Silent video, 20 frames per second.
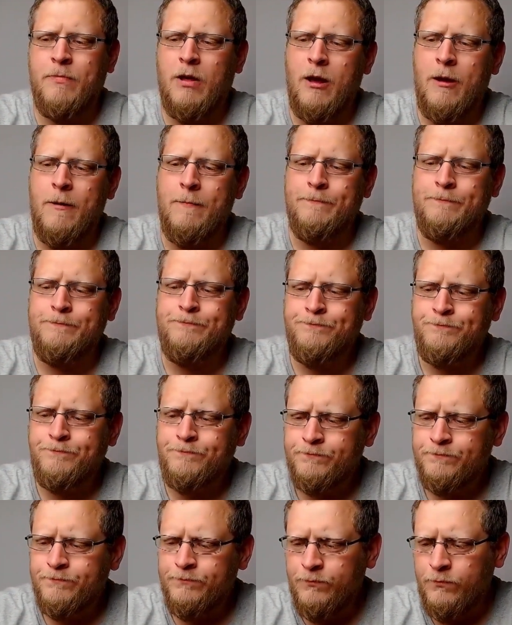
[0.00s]

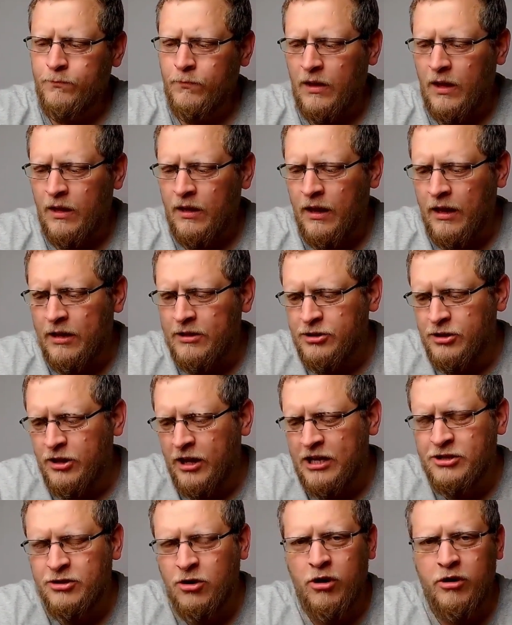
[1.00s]
So
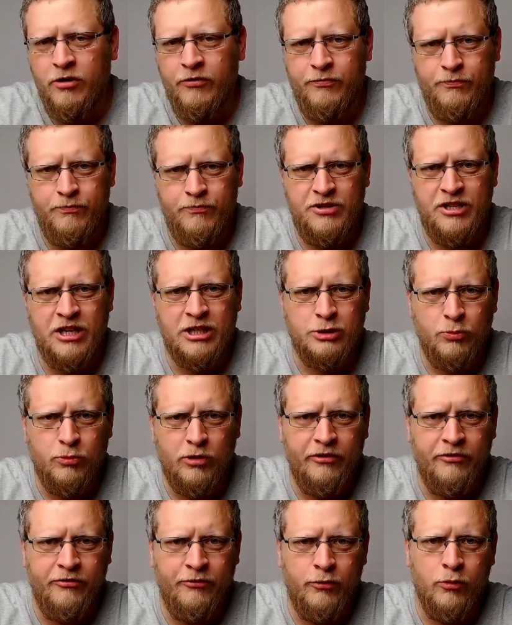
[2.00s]
that's kind of Section
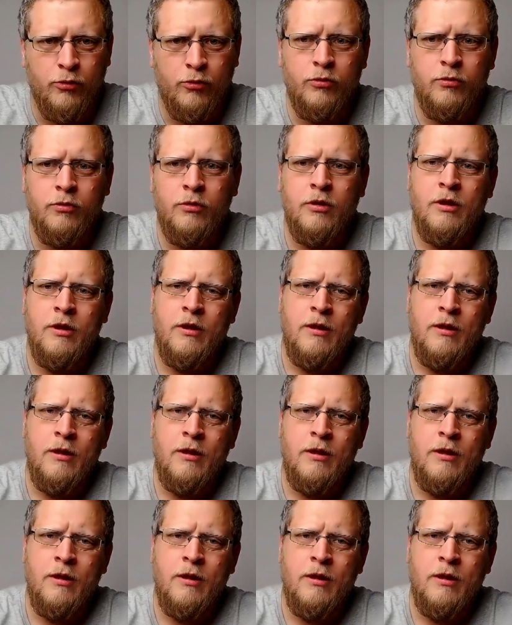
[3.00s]
184.